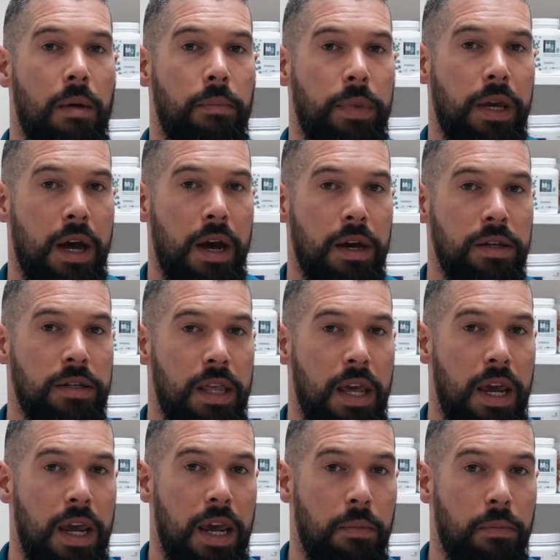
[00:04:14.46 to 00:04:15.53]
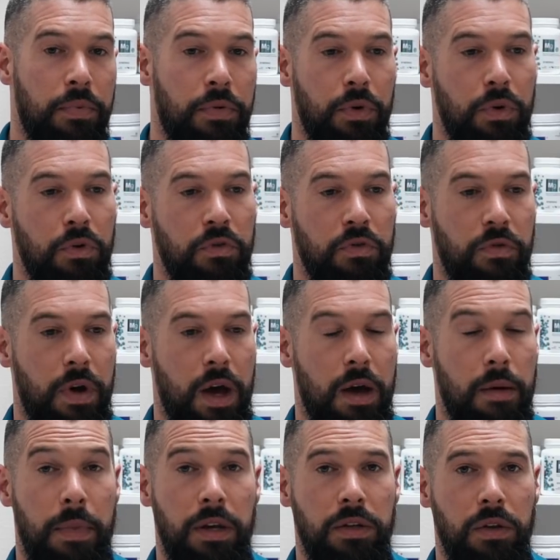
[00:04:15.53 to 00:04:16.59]
because they improve
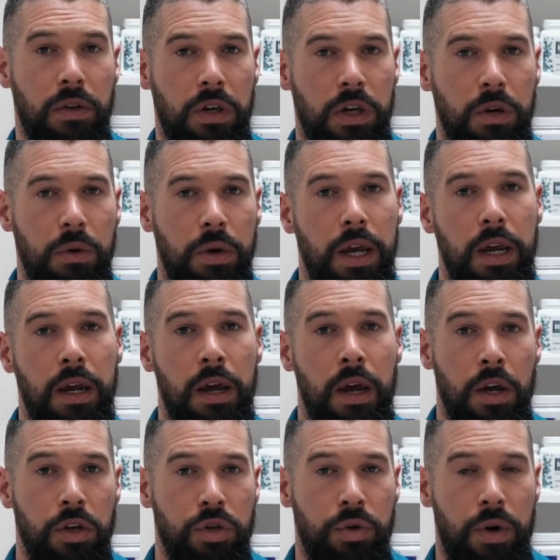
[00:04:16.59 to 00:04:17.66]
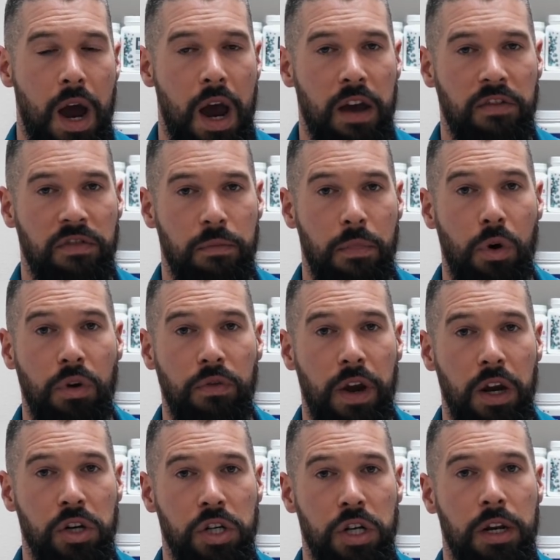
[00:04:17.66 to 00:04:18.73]
mental acuity, drive,
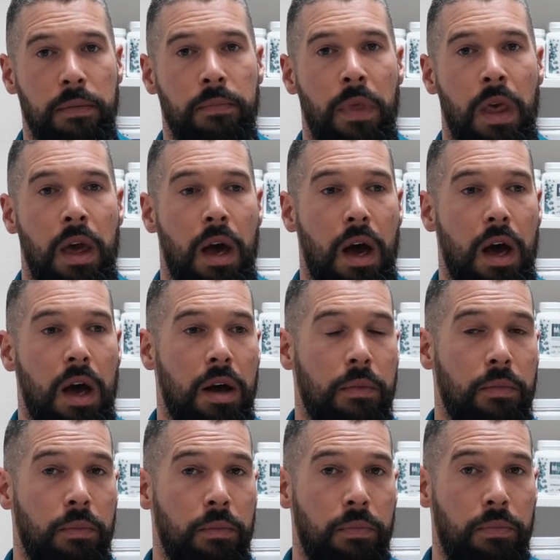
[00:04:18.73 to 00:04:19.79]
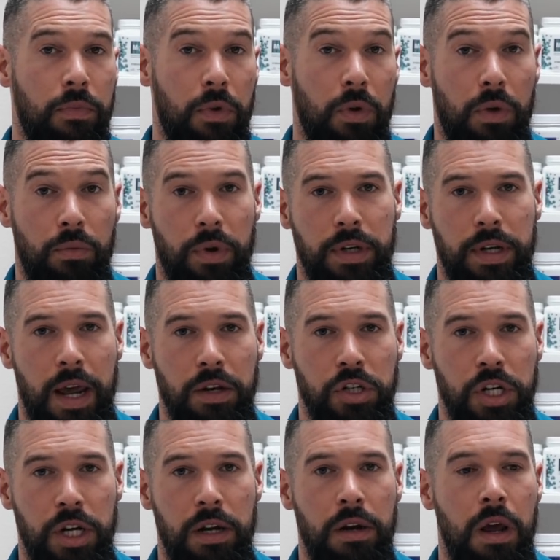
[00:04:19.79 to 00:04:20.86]
motivation,
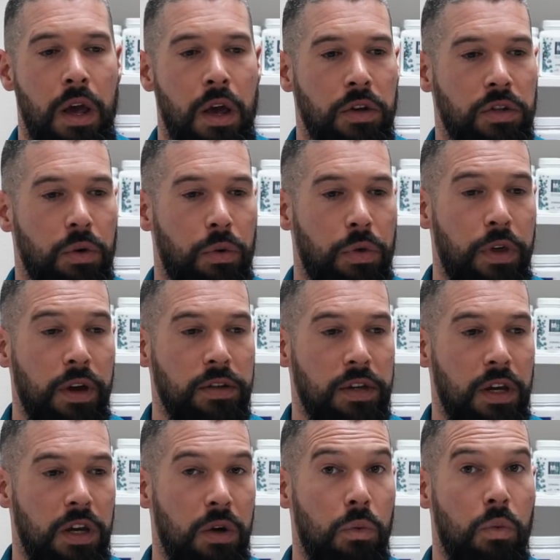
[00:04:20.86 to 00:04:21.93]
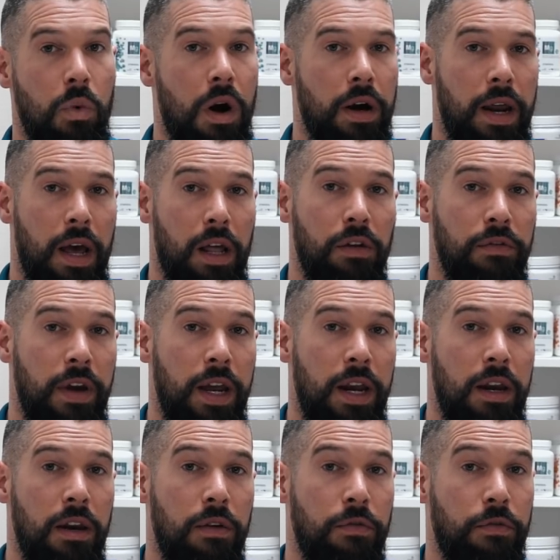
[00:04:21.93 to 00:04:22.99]
retention. So things that you want
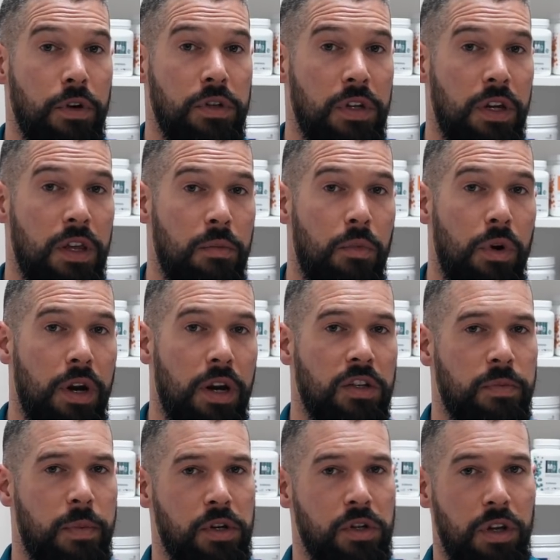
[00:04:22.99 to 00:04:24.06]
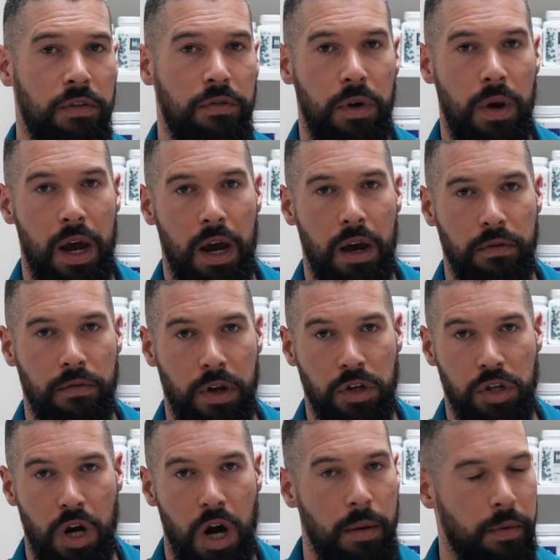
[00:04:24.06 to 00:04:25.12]
elevated first thing in the morning, especially if you have a
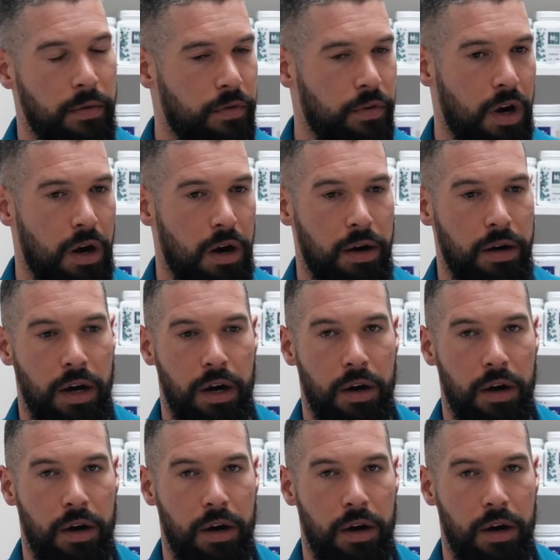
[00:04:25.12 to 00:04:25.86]
job or if you're,